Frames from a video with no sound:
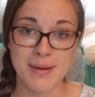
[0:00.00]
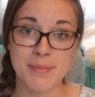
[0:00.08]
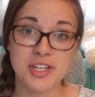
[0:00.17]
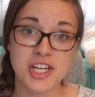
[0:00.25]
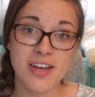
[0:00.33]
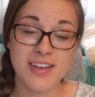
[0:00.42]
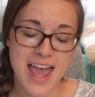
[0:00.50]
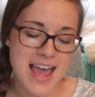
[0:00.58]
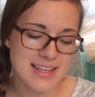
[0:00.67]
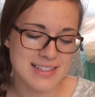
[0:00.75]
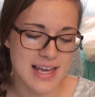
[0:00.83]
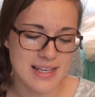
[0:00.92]
Michelle
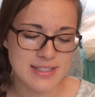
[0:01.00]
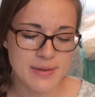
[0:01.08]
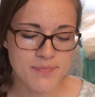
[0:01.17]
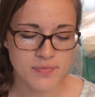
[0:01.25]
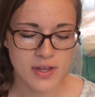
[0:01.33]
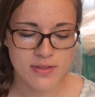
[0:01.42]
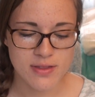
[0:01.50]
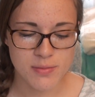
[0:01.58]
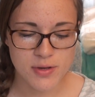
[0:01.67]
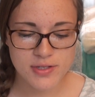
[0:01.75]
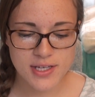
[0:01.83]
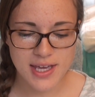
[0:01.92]
Yang says, the
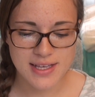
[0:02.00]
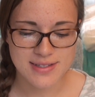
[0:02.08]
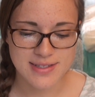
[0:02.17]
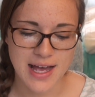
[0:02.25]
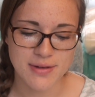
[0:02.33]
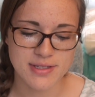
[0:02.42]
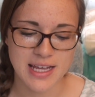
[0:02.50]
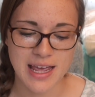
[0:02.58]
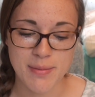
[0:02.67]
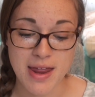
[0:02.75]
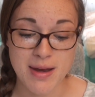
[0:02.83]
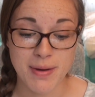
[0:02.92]
music is sounds like
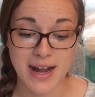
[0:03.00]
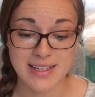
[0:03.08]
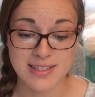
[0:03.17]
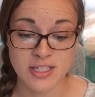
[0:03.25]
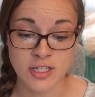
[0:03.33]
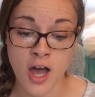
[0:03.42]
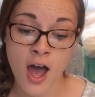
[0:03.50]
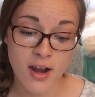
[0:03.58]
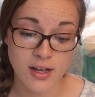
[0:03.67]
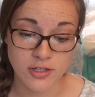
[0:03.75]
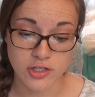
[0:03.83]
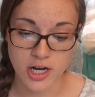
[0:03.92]
Amanda Bynes
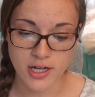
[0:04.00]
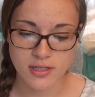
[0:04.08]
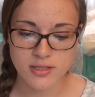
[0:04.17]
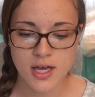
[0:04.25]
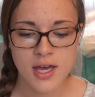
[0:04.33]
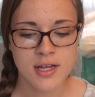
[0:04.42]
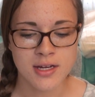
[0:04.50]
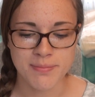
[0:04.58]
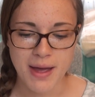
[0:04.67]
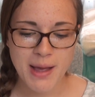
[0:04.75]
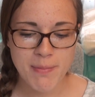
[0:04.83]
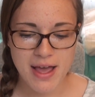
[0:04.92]
not on drugs, your
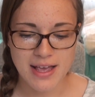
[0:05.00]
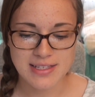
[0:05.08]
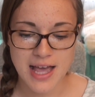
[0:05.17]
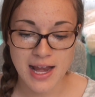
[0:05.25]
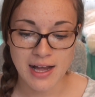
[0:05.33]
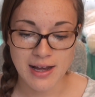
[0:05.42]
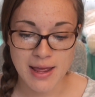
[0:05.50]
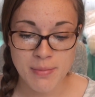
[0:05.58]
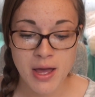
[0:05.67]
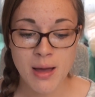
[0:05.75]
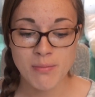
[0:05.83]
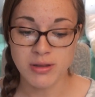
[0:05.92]
backpack is kinda
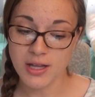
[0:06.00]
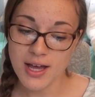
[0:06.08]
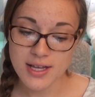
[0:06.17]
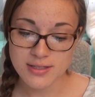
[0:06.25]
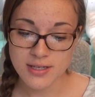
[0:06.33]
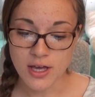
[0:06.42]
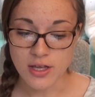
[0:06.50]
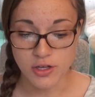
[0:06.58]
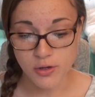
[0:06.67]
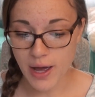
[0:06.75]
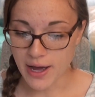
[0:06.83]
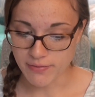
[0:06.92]
lame, plus
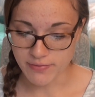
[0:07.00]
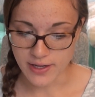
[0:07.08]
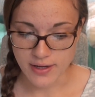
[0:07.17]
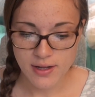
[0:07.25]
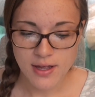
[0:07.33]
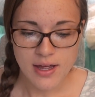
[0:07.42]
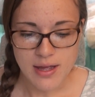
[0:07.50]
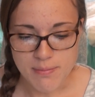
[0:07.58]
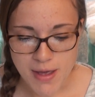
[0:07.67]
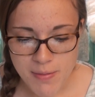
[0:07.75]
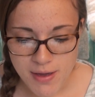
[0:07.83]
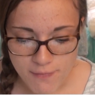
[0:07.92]
you outfit.
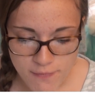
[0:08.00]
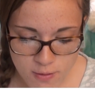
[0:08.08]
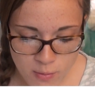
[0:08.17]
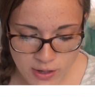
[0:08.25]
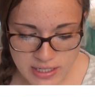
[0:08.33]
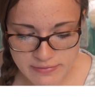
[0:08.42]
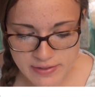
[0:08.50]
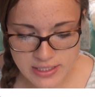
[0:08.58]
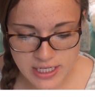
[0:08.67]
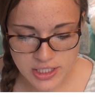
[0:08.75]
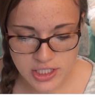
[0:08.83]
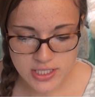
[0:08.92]
Maybe a few more different
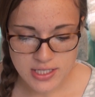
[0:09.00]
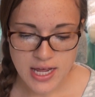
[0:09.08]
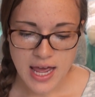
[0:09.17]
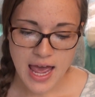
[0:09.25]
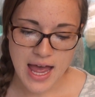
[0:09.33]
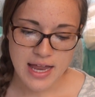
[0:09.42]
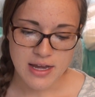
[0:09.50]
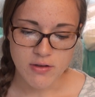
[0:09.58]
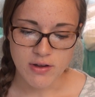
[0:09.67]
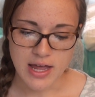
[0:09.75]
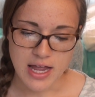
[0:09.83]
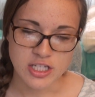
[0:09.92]
touches and
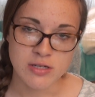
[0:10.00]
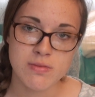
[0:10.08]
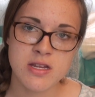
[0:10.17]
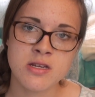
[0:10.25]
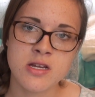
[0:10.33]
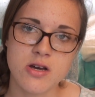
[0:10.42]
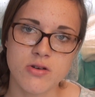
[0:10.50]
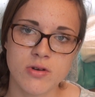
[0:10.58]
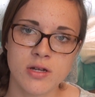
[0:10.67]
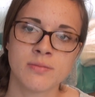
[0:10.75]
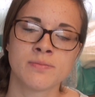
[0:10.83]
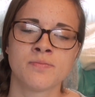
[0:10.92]
you can actually be known.